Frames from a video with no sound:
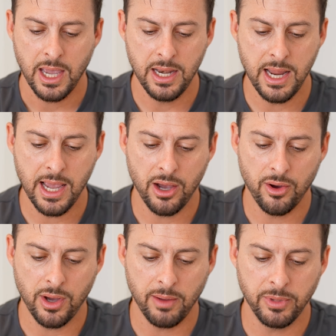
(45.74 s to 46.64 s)
And
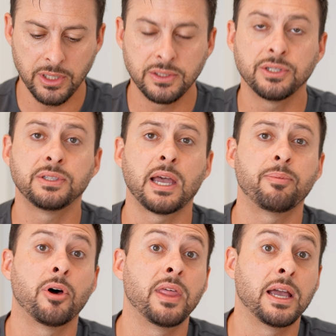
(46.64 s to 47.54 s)
now I'm gonna just
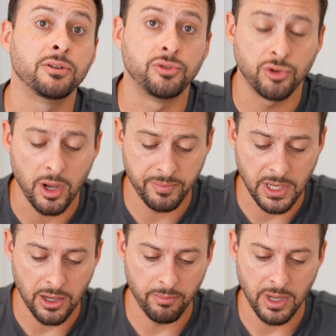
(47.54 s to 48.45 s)
tap on that drop
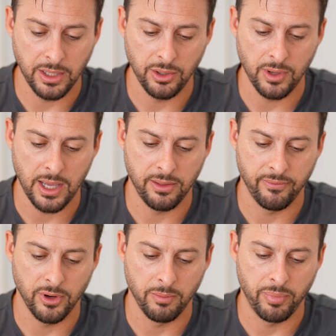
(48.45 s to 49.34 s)
down menu at the
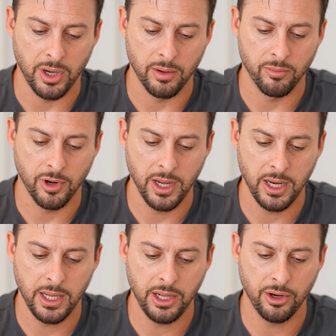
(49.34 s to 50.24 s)
very bottom
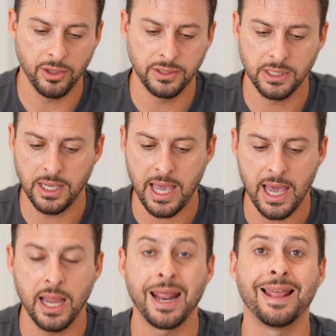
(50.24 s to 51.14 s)
right here to
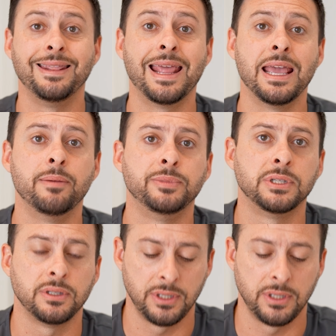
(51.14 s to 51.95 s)
add names